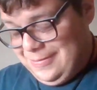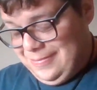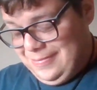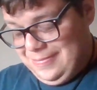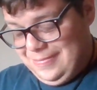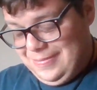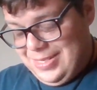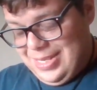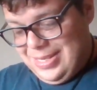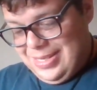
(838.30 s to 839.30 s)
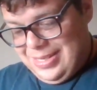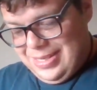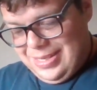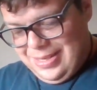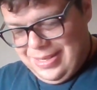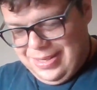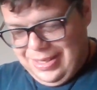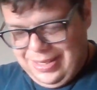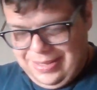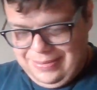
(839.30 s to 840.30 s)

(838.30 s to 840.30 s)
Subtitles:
Nothing is said.